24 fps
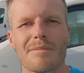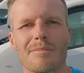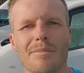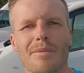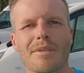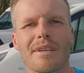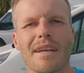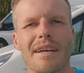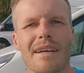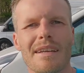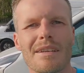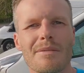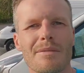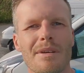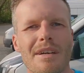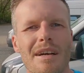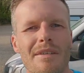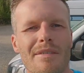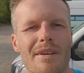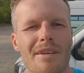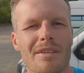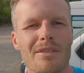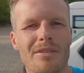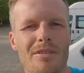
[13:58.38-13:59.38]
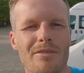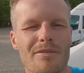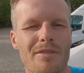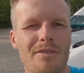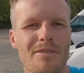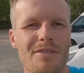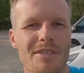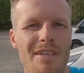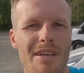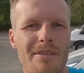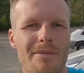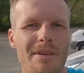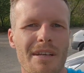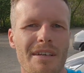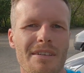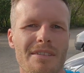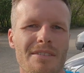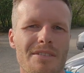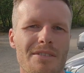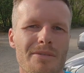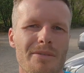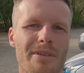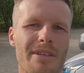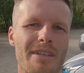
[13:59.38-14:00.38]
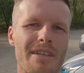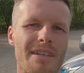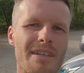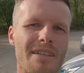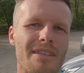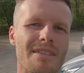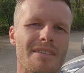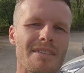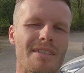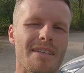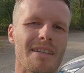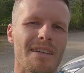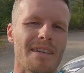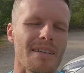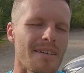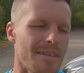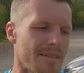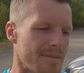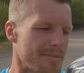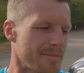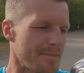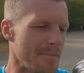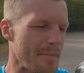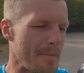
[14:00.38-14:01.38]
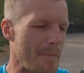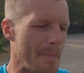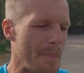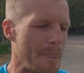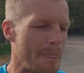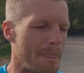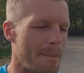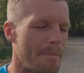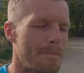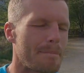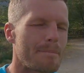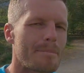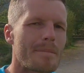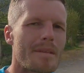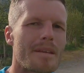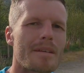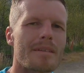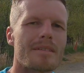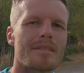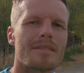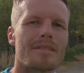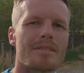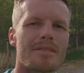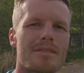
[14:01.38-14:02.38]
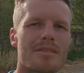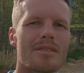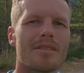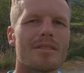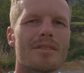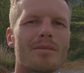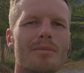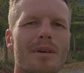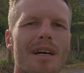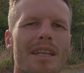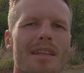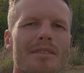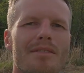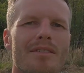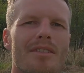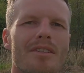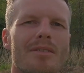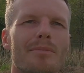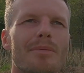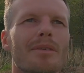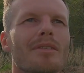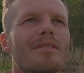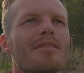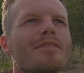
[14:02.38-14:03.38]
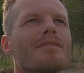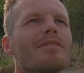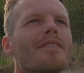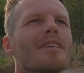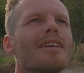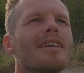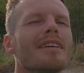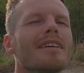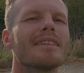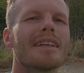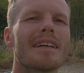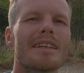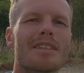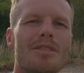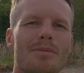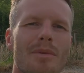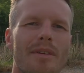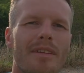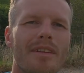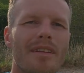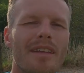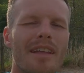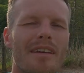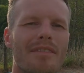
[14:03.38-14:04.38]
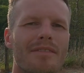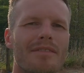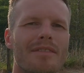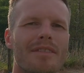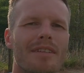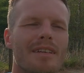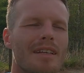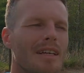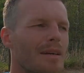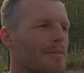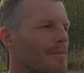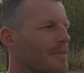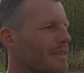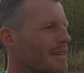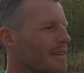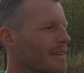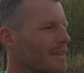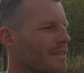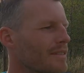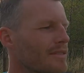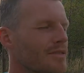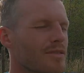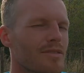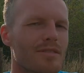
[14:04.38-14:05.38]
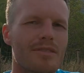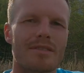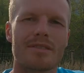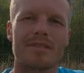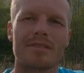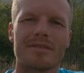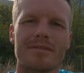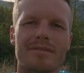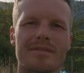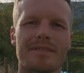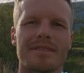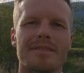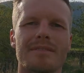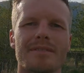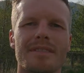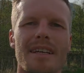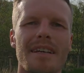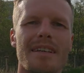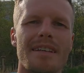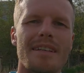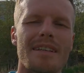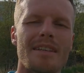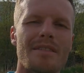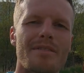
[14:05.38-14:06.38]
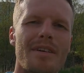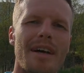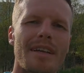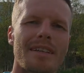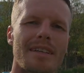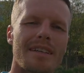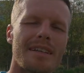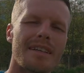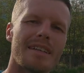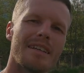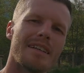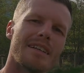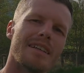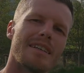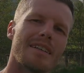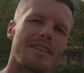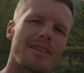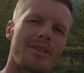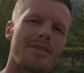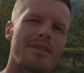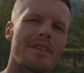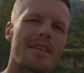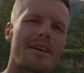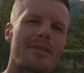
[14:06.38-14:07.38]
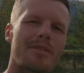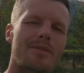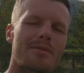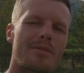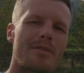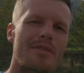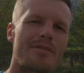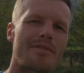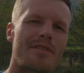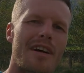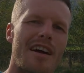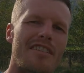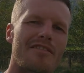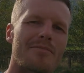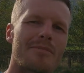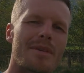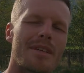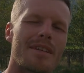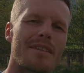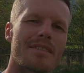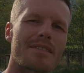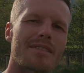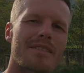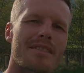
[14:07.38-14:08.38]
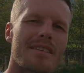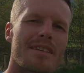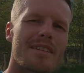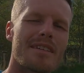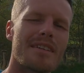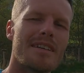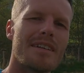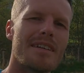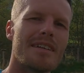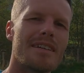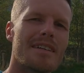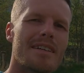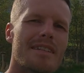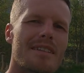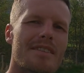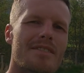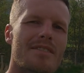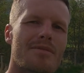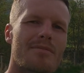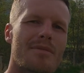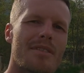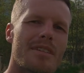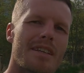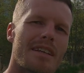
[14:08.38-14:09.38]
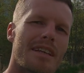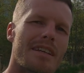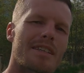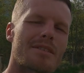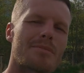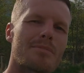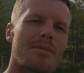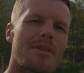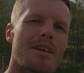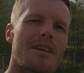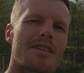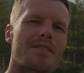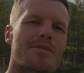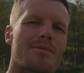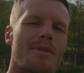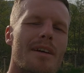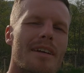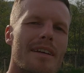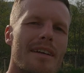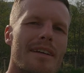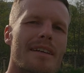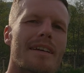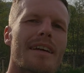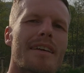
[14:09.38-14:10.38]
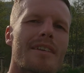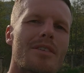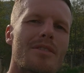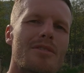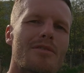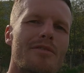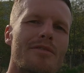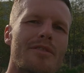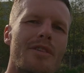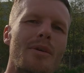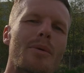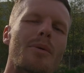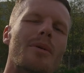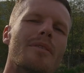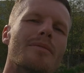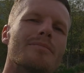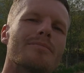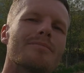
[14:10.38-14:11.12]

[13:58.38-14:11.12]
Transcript: But yeah, anyway, I've had enough of staring at a screen today. So while I've got a bit of nice weather left, I'm thinking of just getting in the van, going down the road 5 minutes, and there's a really nice place where I can get a good view.